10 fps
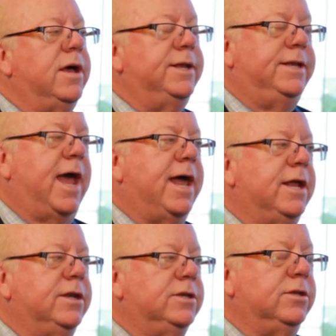
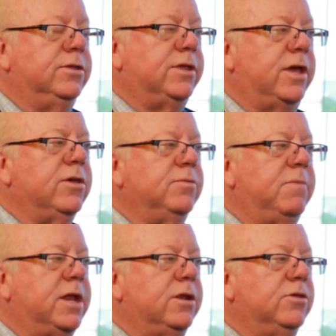data to sales
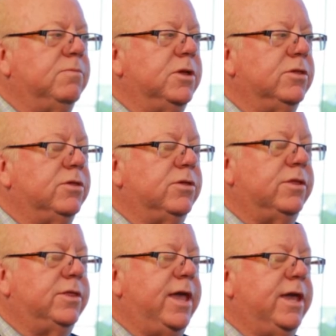management so
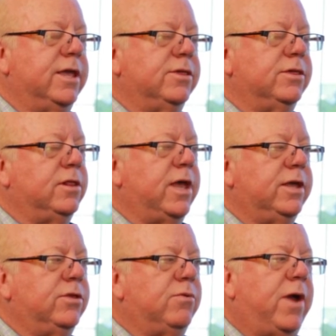that they can
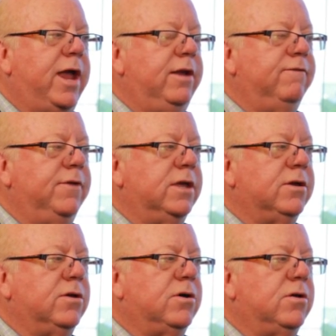select the right
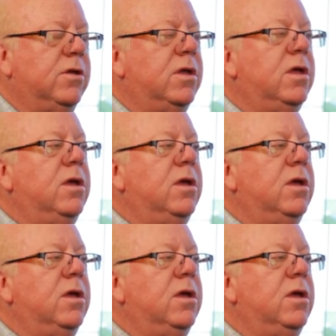vehicle,